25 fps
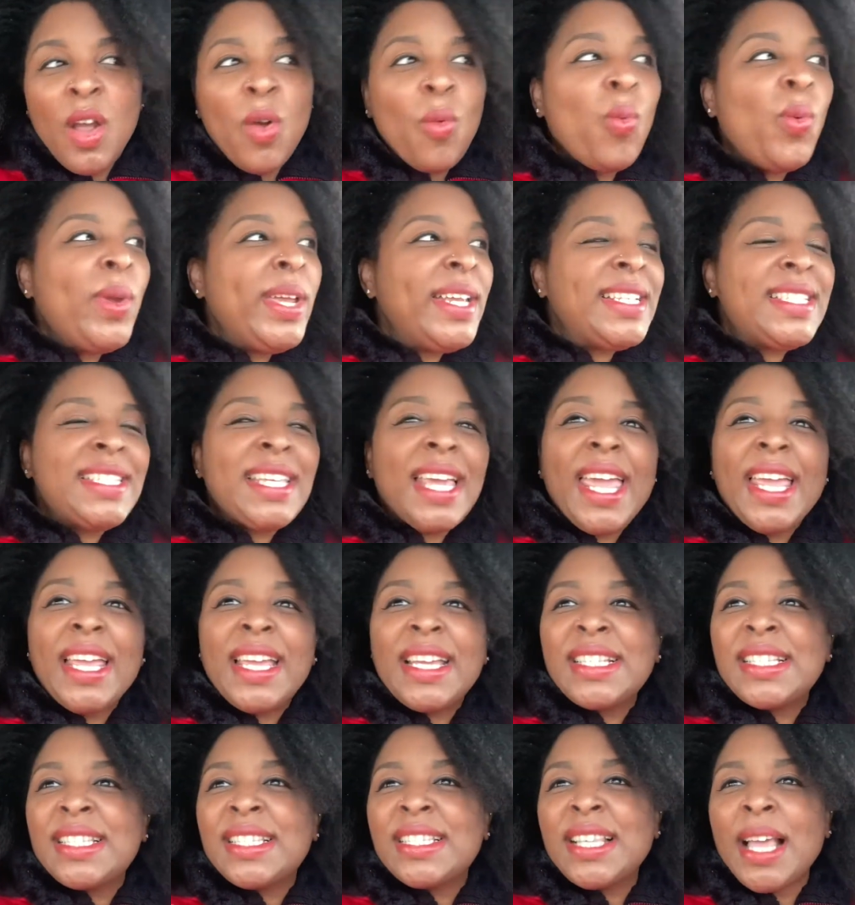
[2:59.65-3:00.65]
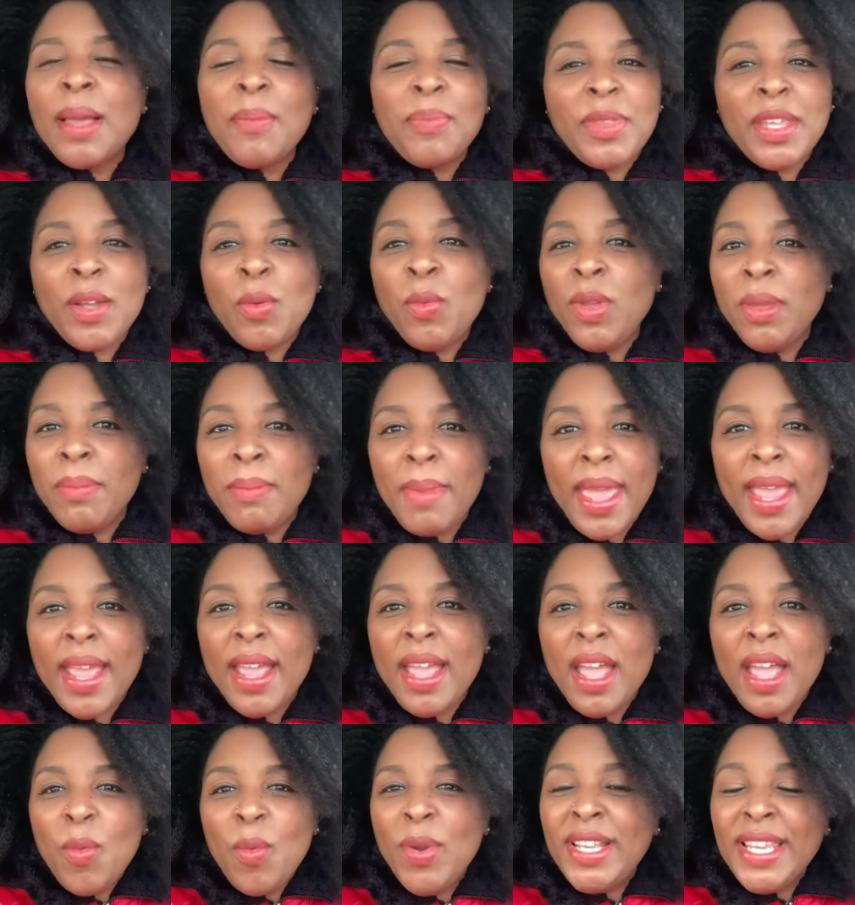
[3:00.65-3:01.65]
We take something, we make,
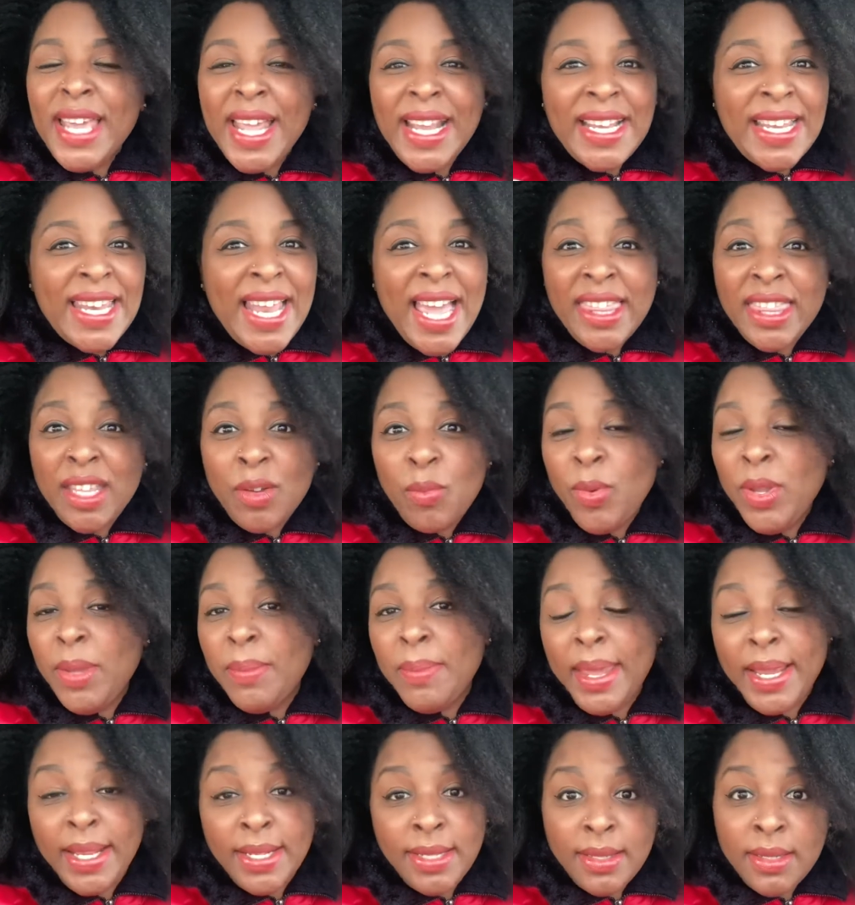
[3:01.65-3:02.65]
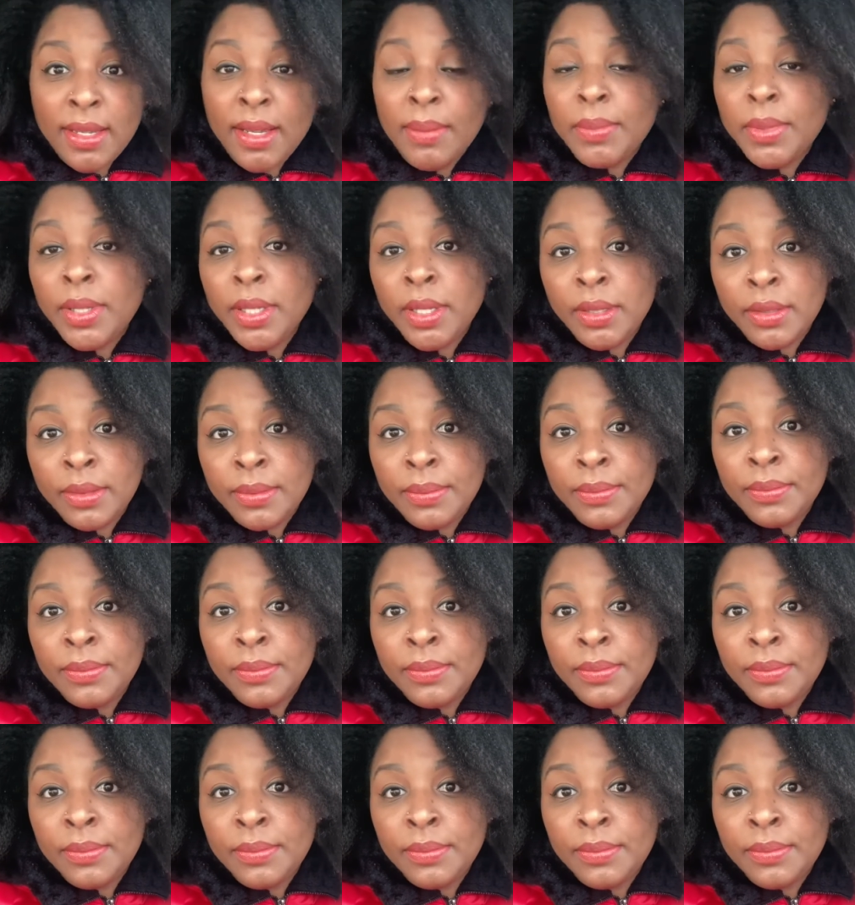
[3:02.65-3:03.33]
take nothing, we make it something.